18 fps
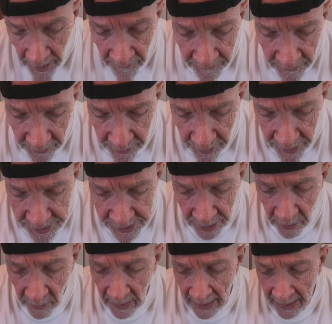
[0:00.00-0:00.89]
A few years
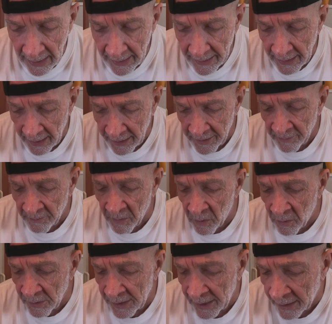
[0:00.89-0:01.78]
ago, I had uh,
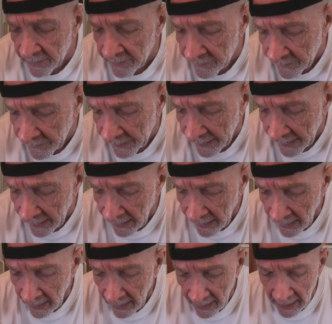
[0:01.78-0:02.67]
pneumonia.
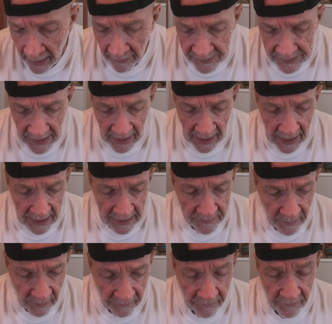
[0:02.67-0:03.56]
And I was in the
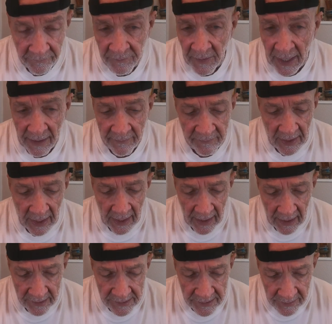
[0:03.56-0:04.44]
hospital for five
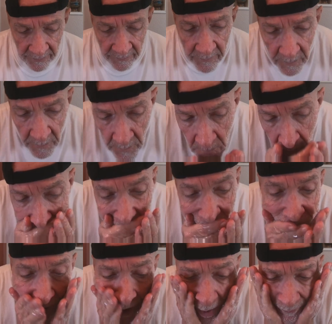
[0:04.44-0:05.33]

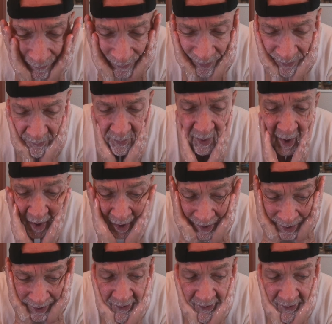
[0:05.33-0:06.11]
days, out for three, and